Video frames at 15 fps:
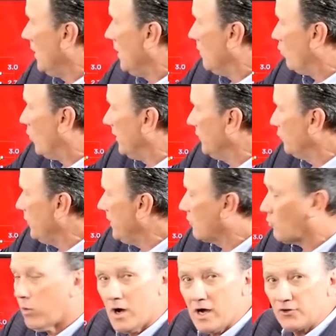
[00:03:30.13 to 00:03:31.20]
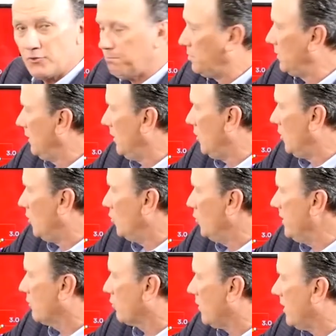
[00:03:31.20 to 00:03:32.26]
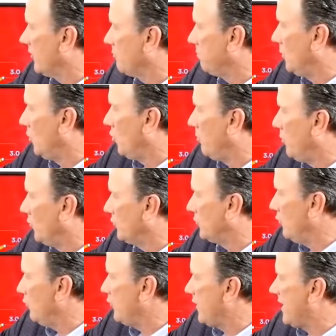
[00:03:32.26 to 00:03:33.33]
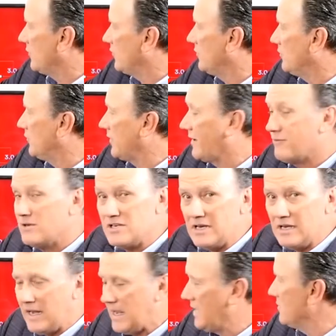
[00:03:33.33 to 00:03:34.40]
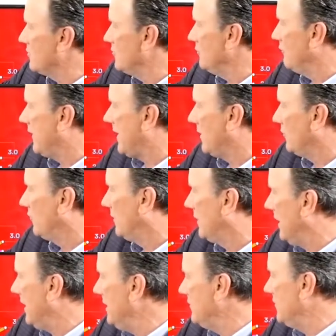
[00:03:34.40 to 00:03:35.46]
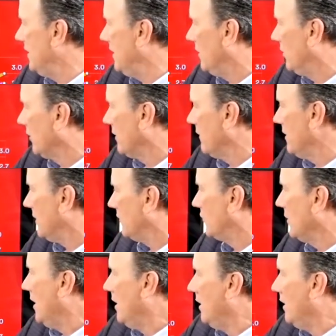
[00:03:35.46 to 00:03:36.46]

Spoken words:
once we crossed below both 2017 and 2018, and look at this.